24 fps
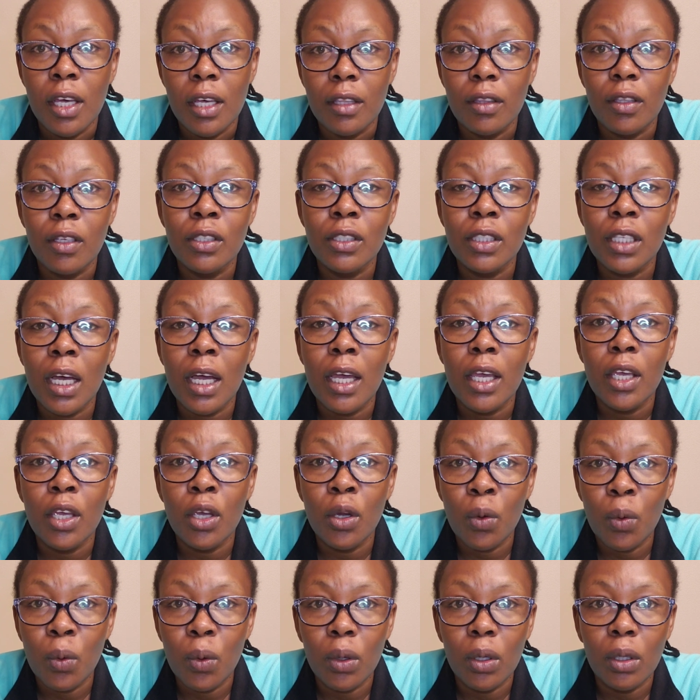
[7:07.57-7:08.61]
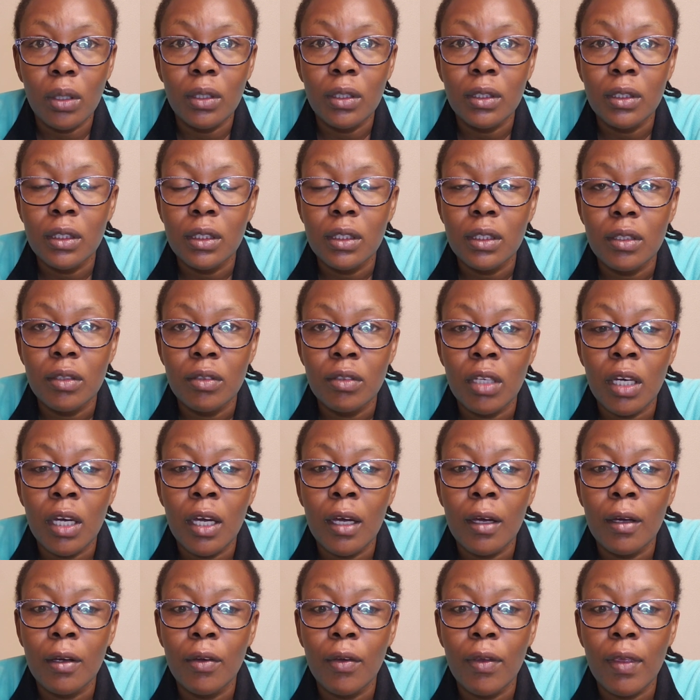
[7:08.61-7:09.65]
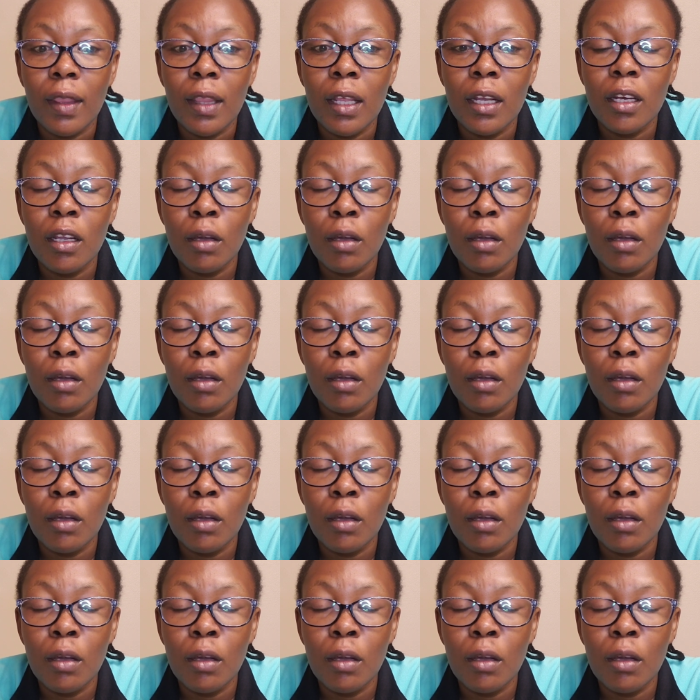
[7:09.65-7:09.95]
Those are equals. The